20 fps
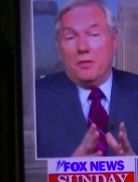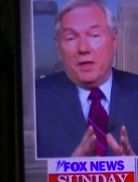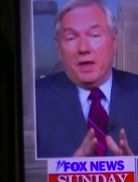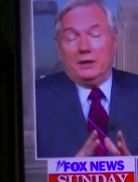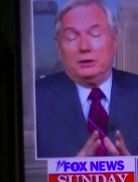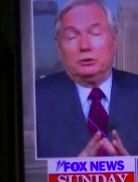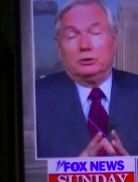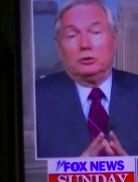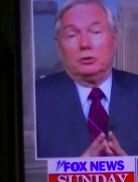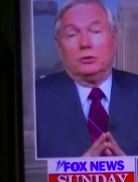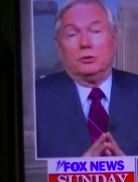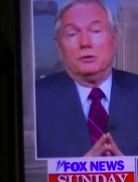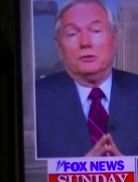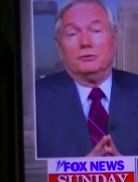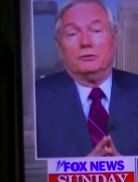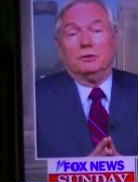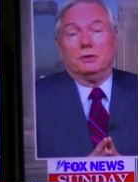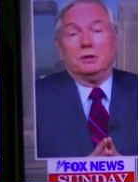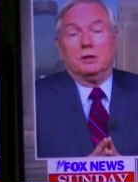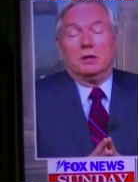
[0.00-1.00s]
That surely
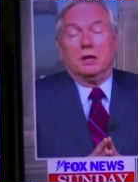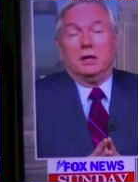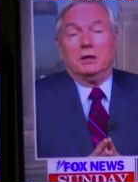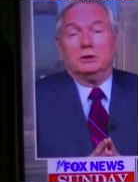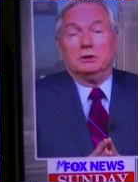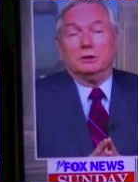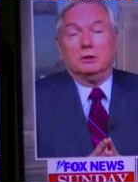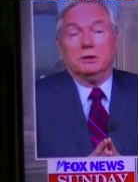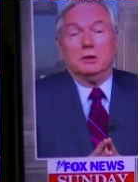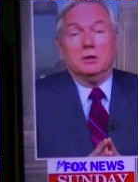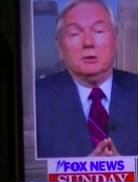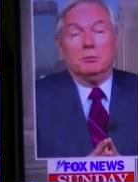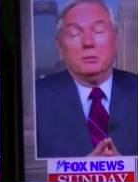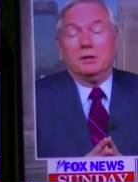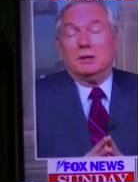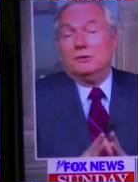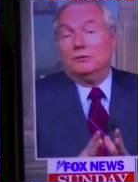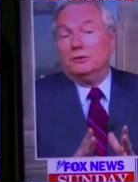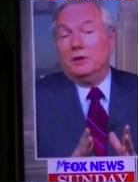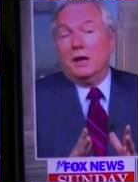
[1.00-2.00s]
is an indication.
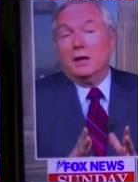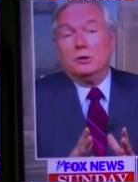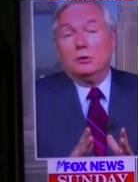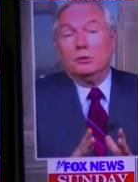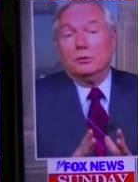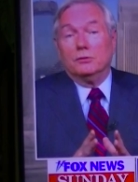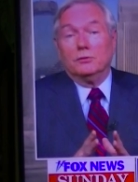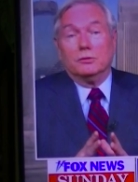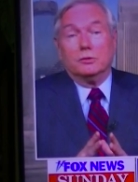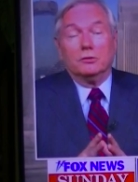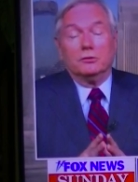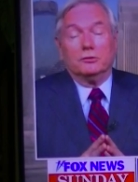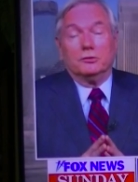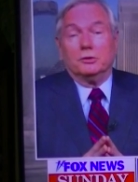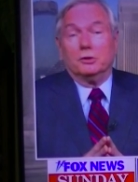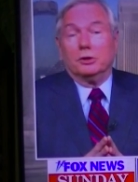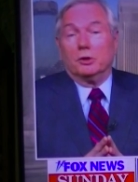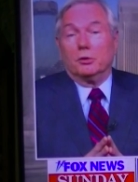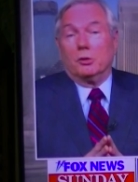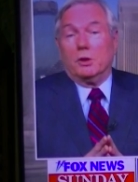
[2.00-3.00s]
But it's not
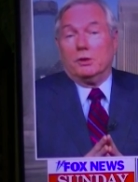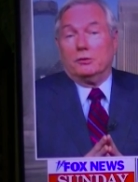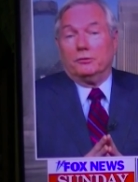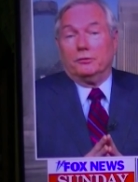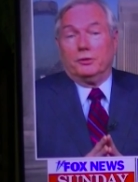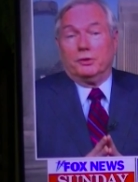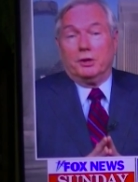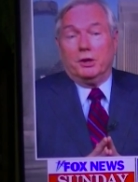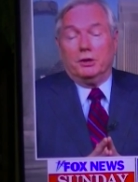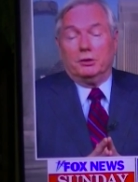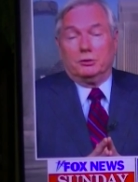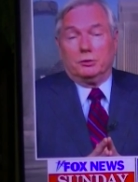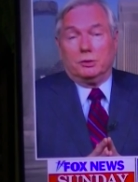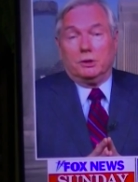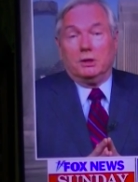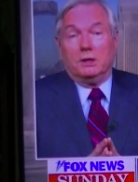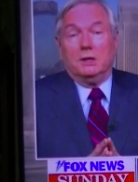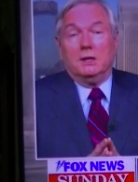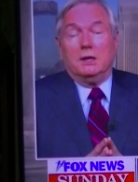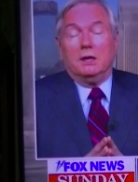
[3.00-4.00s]
universally across the
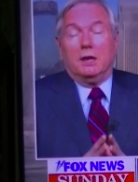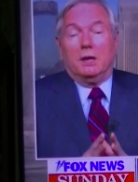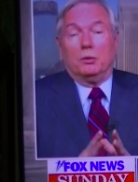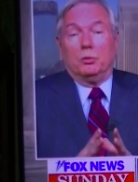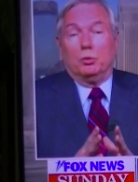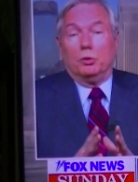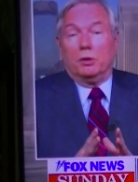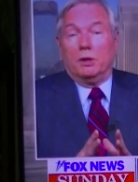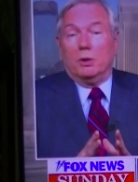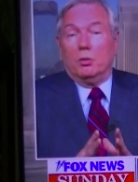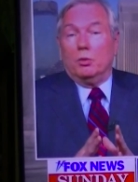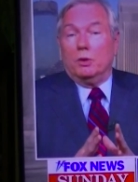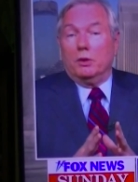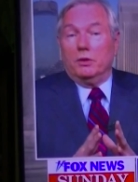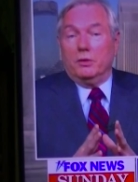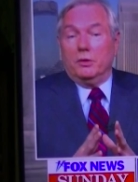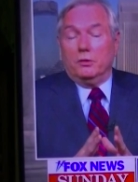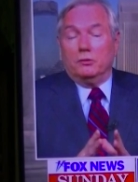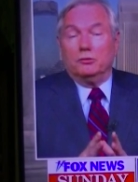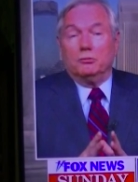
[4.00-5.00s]
country. And we're at one
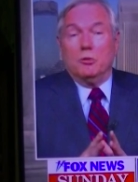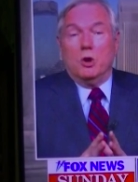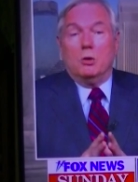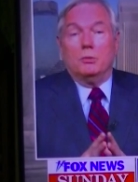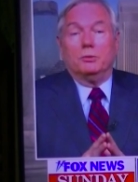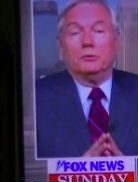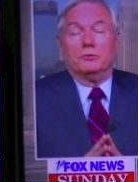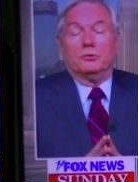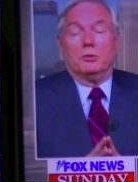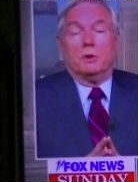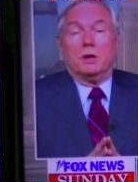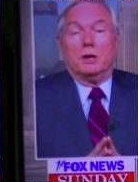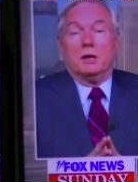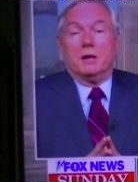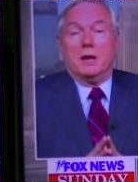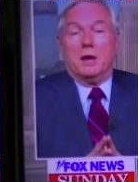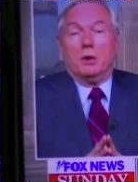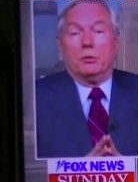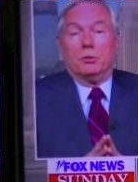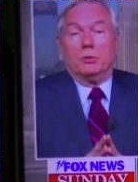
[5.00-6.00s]
of those moments right
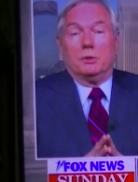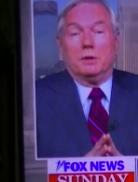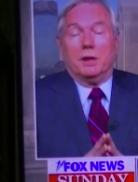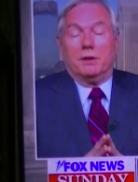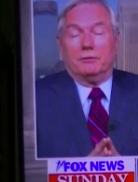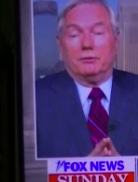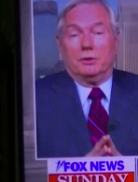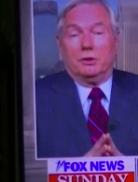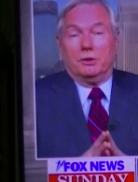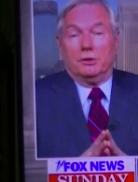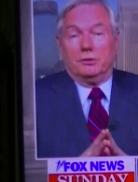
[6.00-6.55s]
now where we have to